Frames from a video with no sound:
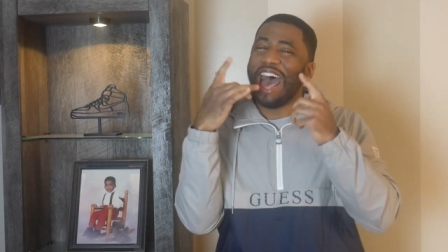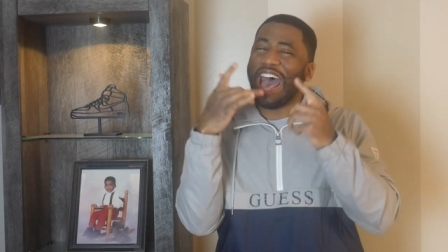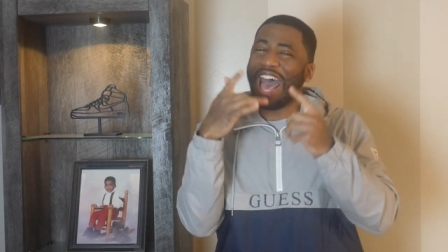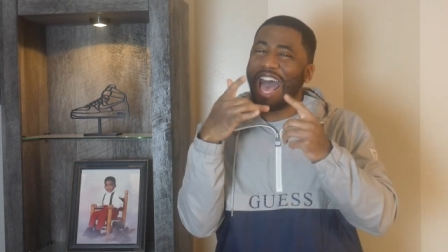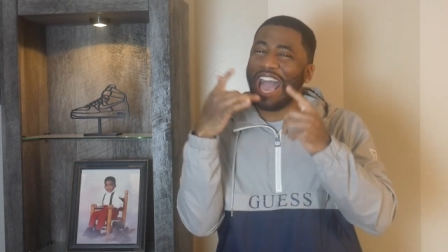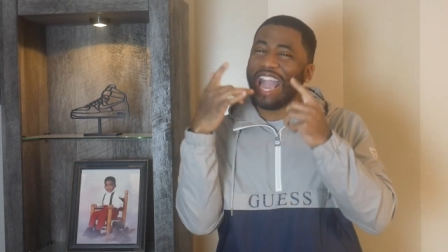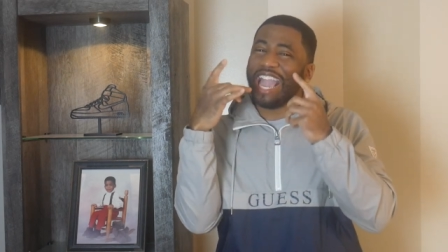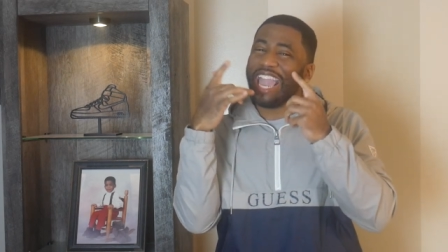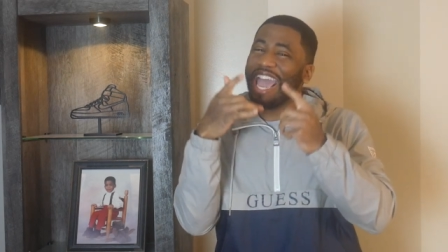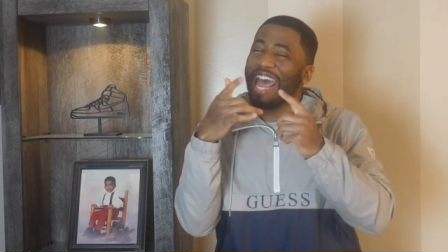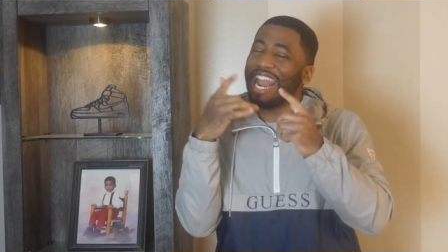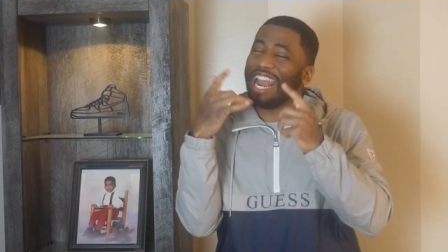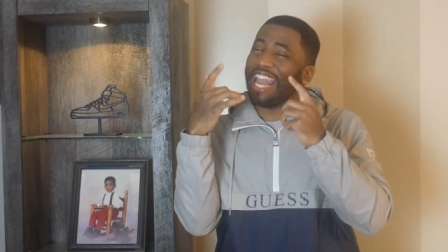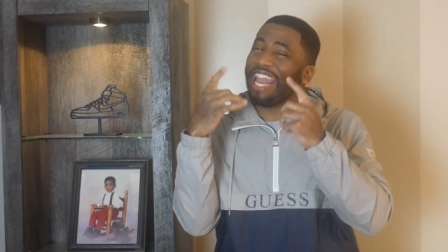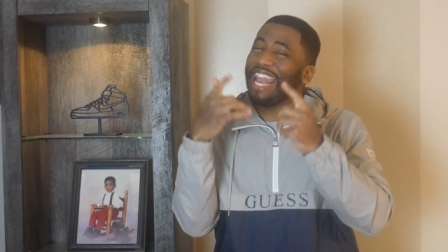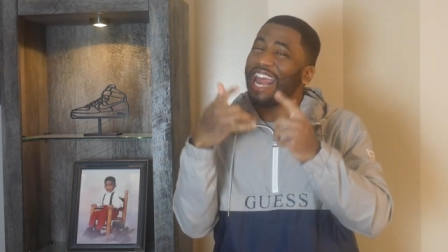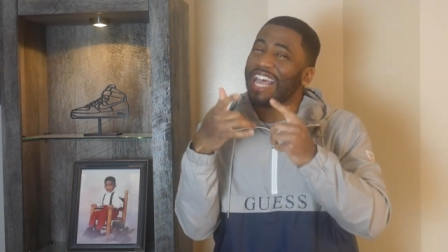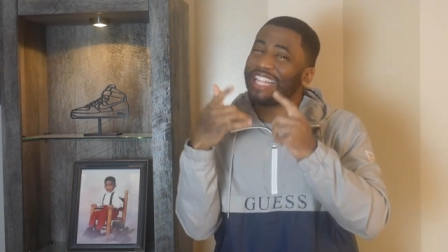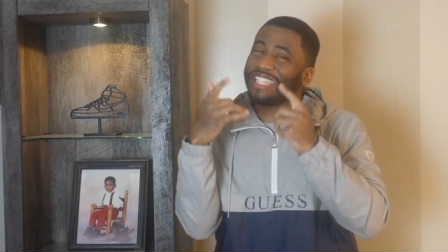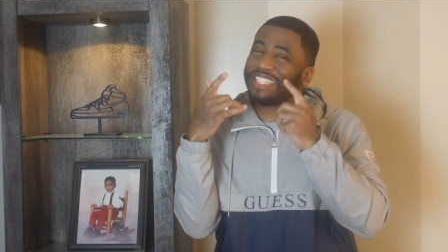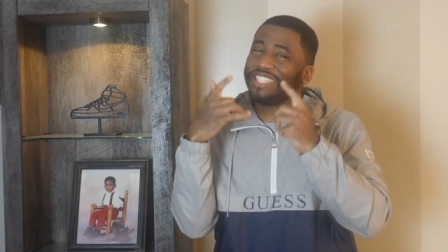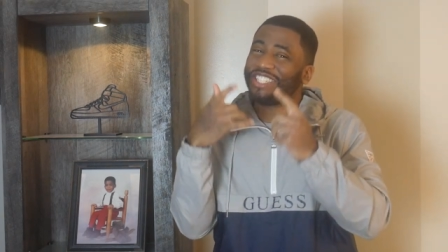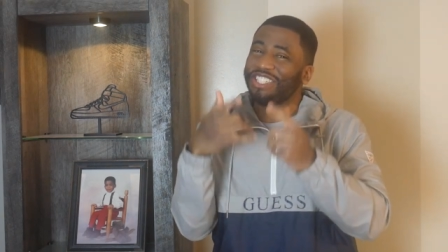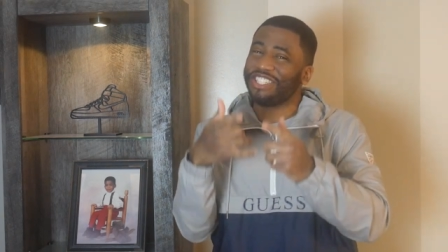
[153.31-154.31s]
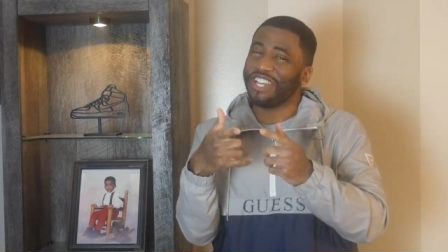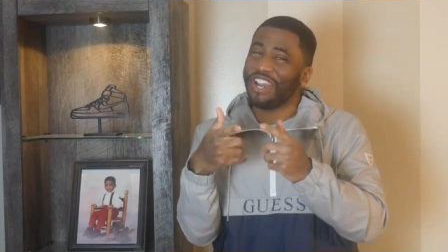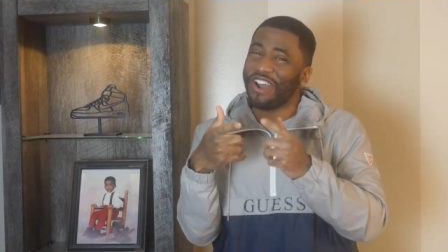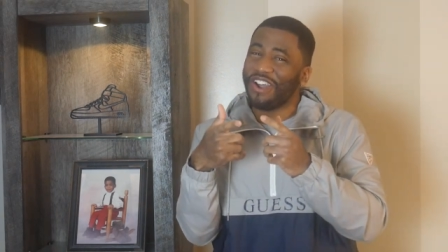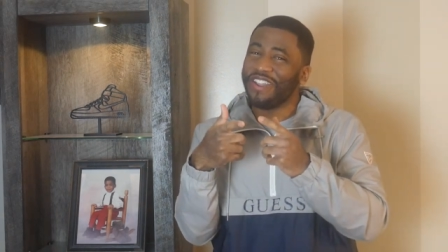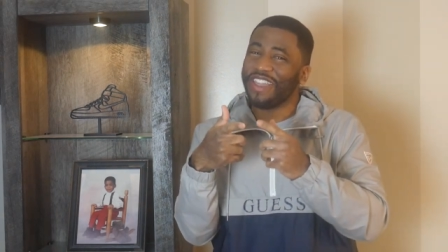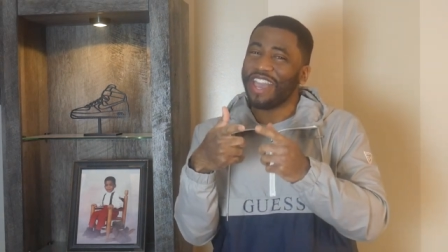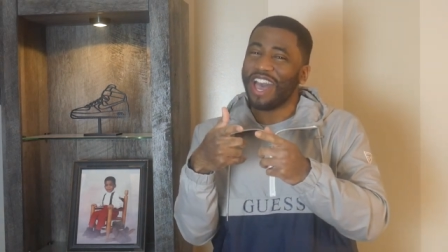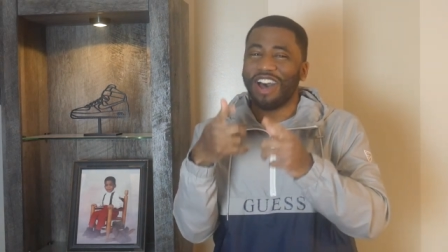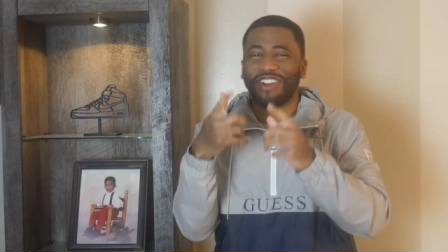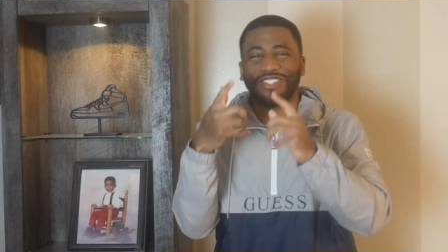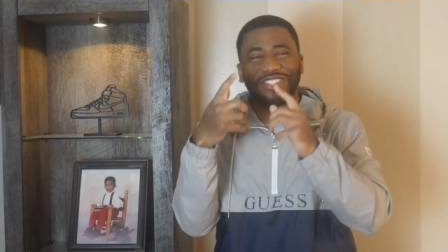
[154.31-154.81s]
I got a lot to show
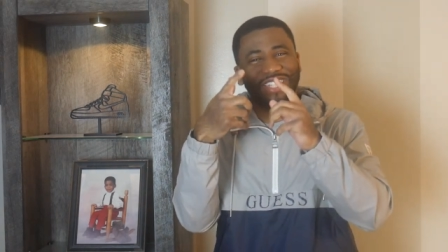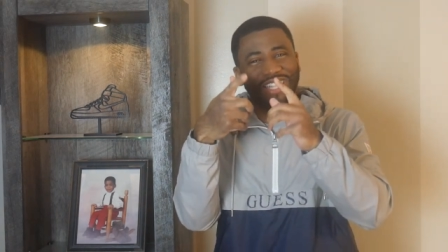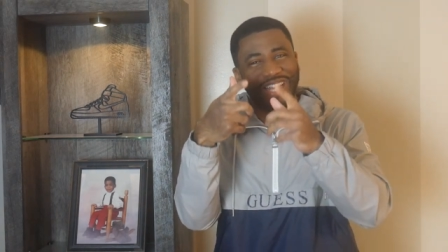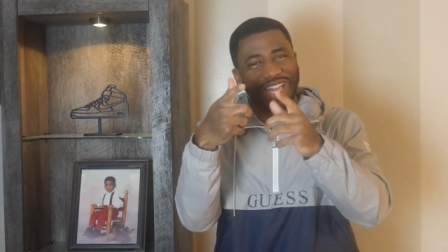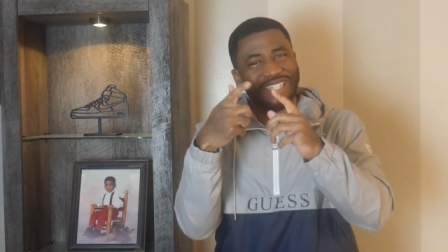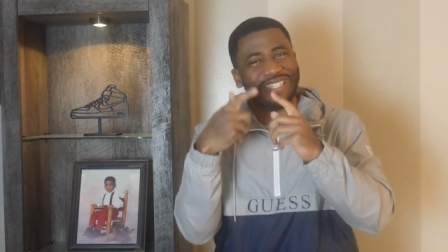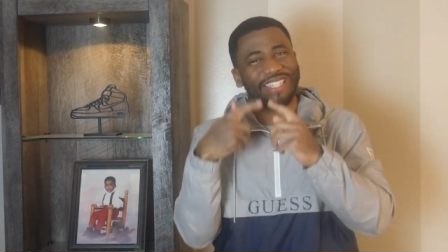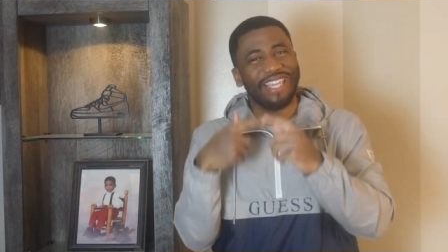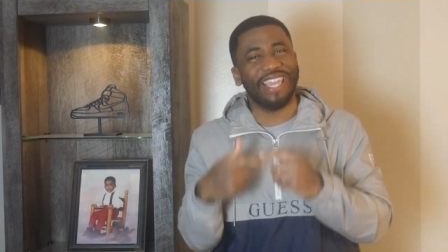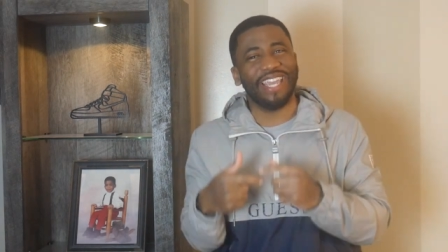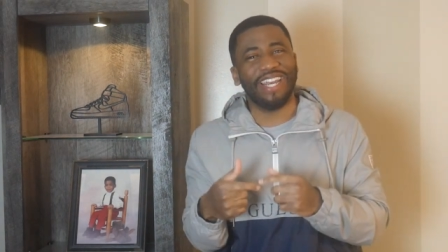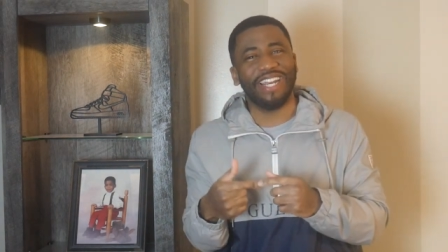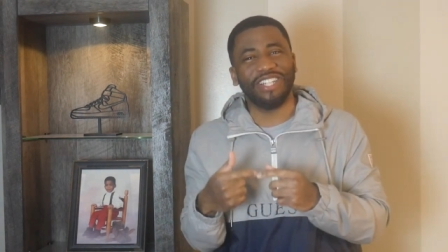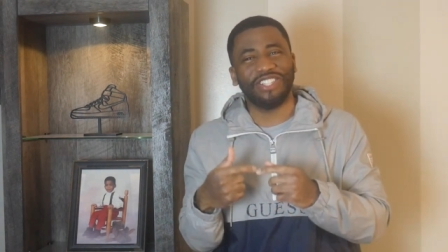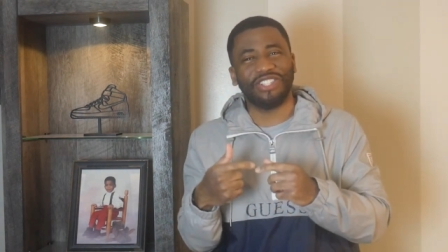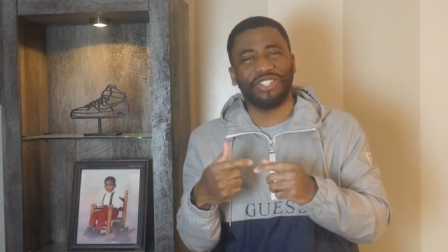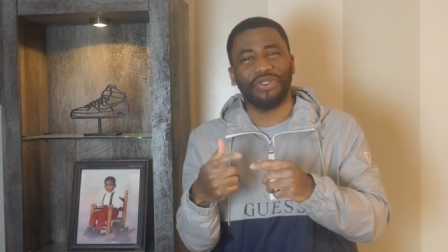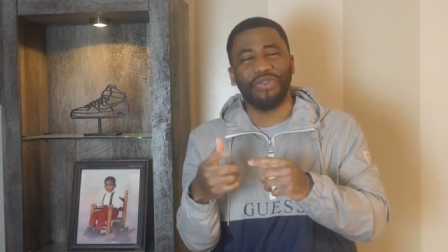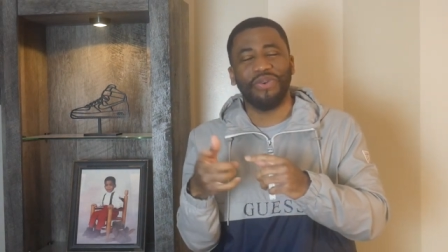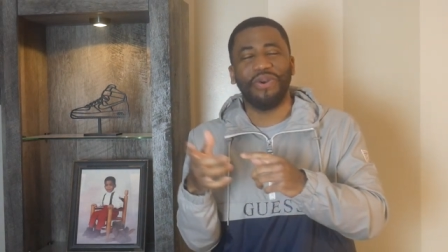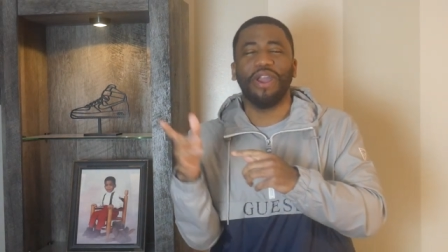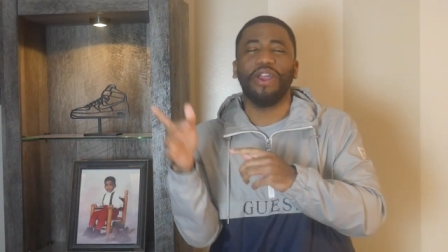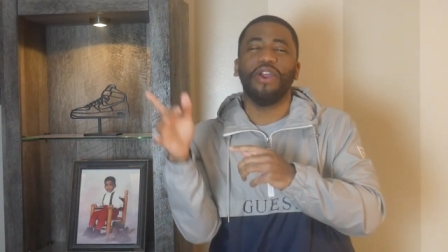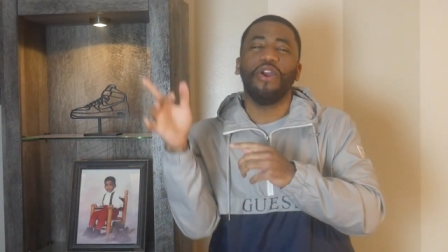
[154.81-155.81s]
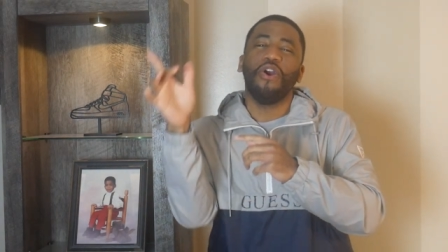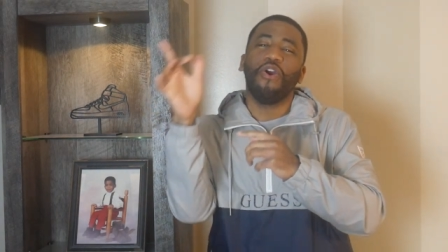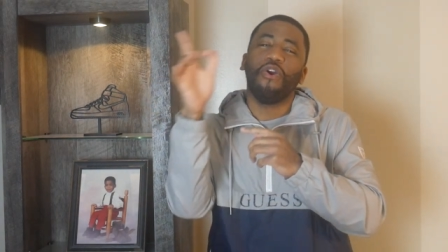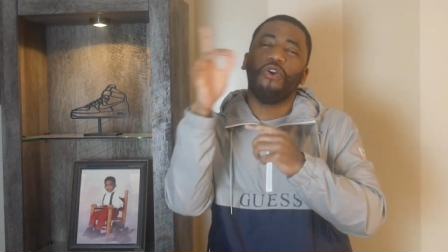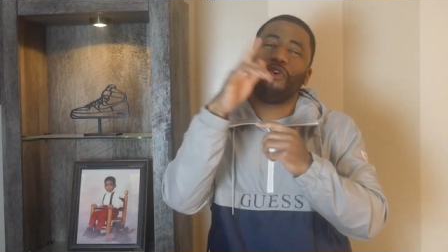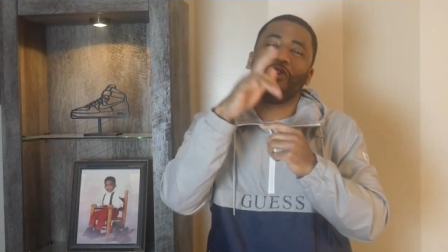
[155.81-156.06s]
y'all, so let's get into it